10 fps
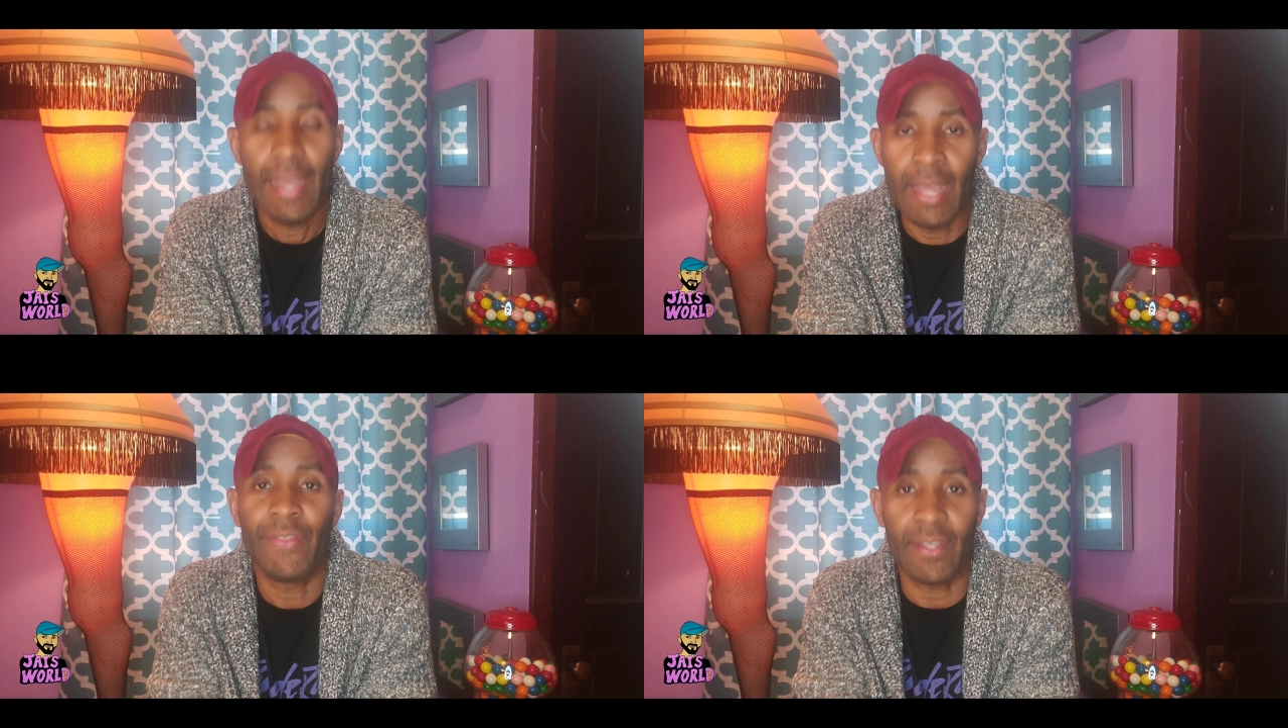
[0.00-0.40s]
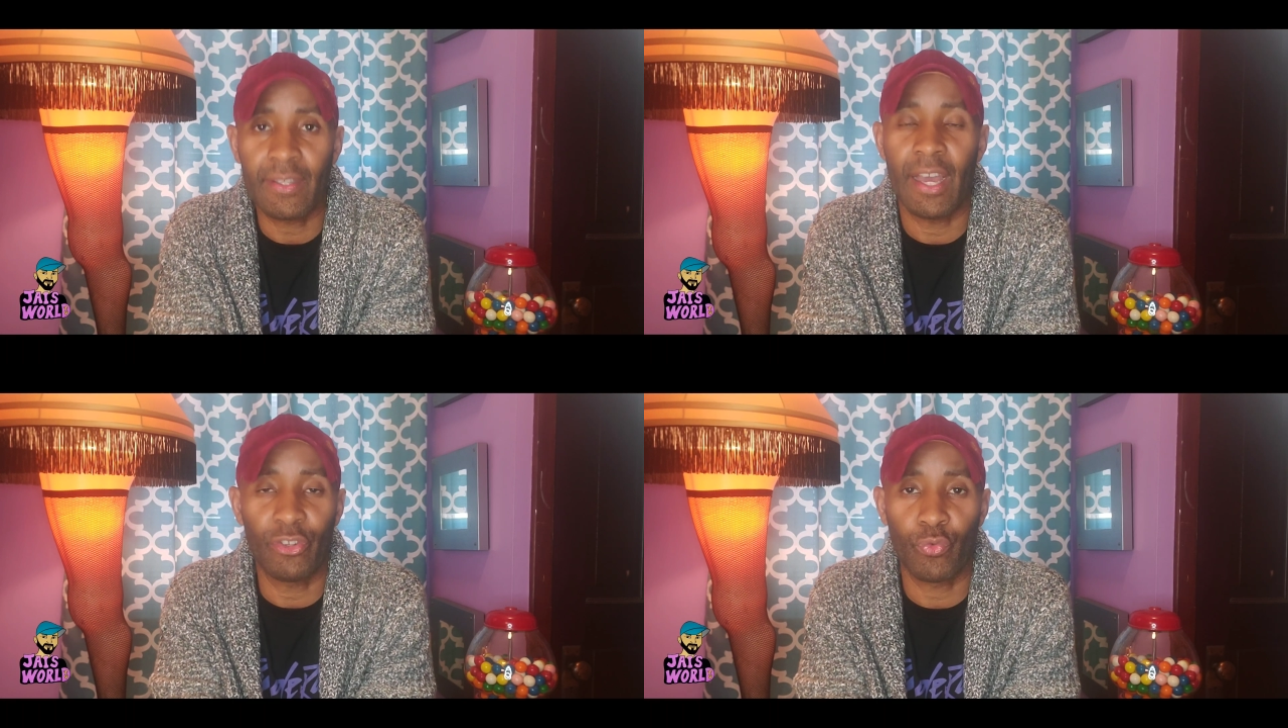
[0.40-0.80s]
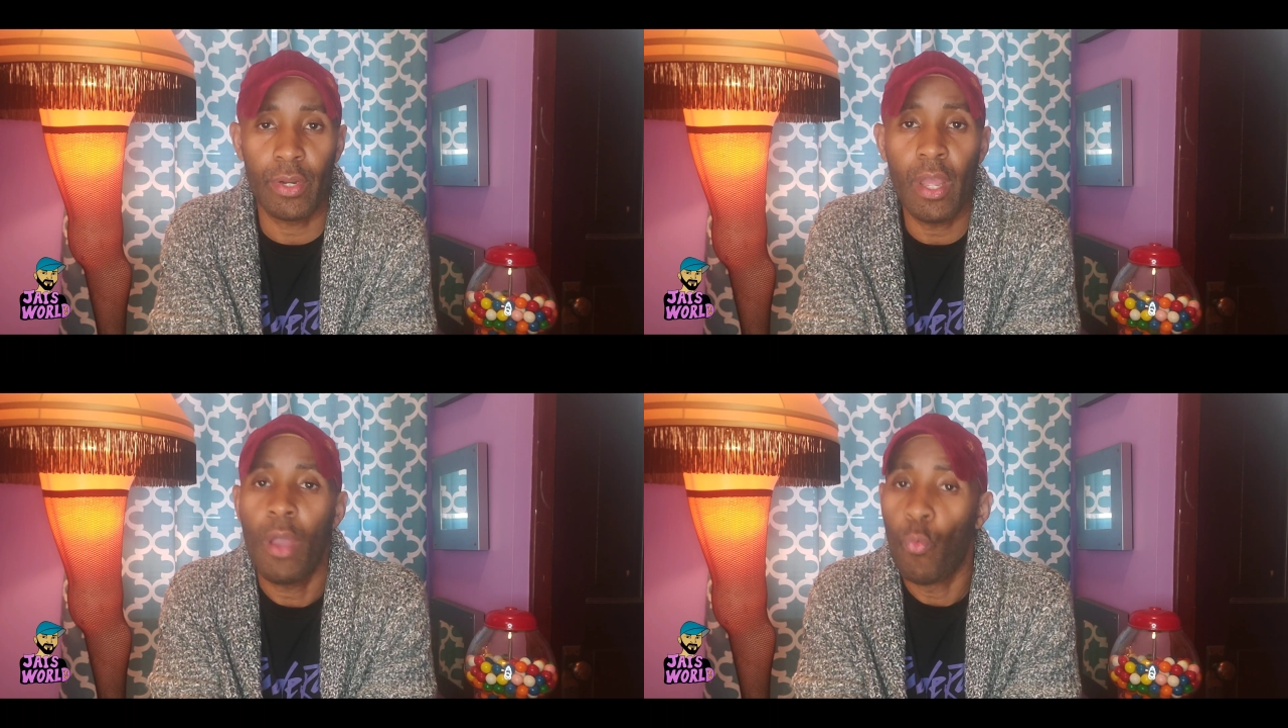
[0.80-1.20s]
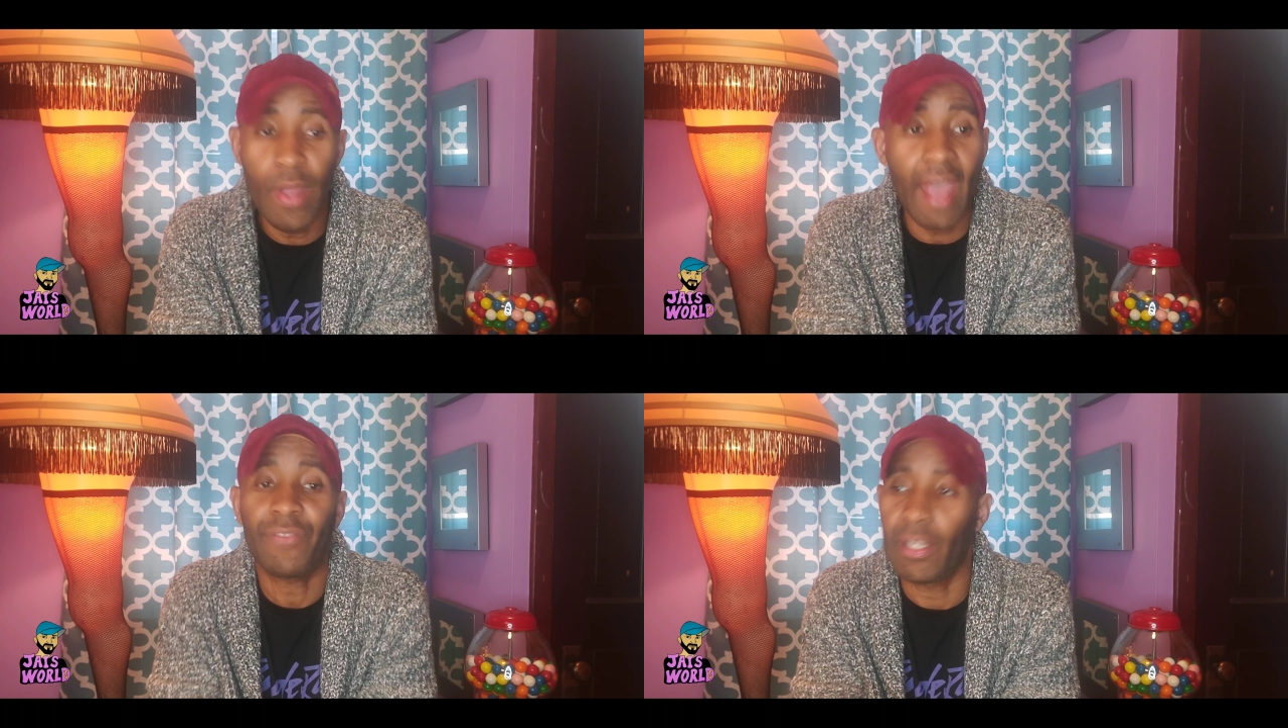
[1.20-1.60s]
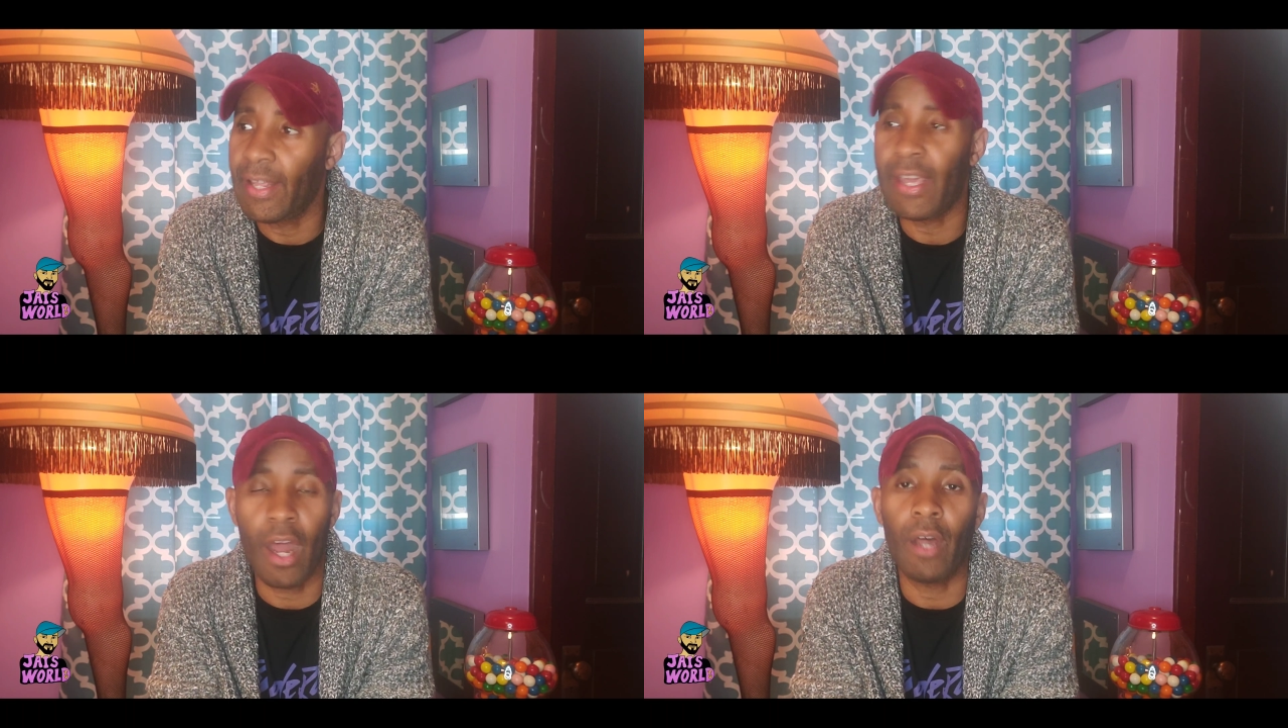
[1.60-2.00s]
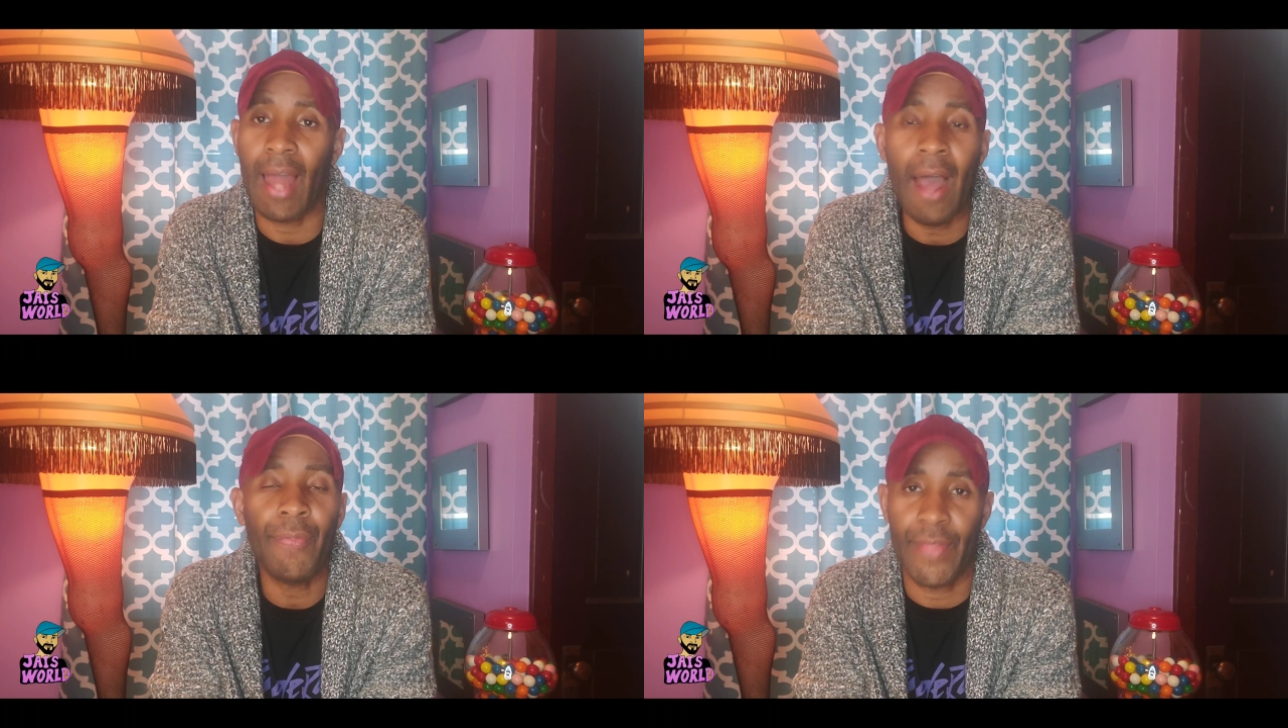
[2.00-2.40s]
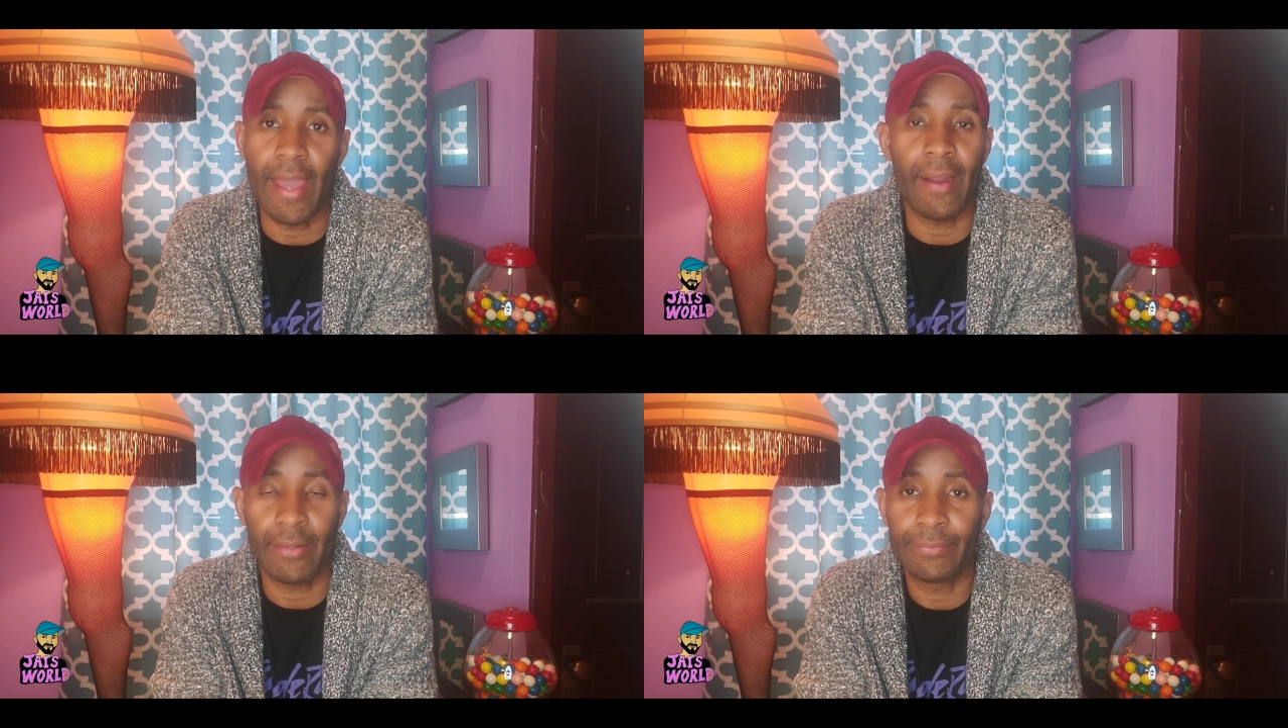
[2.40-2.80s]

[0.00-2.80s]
in this country, we have to lay it all out there.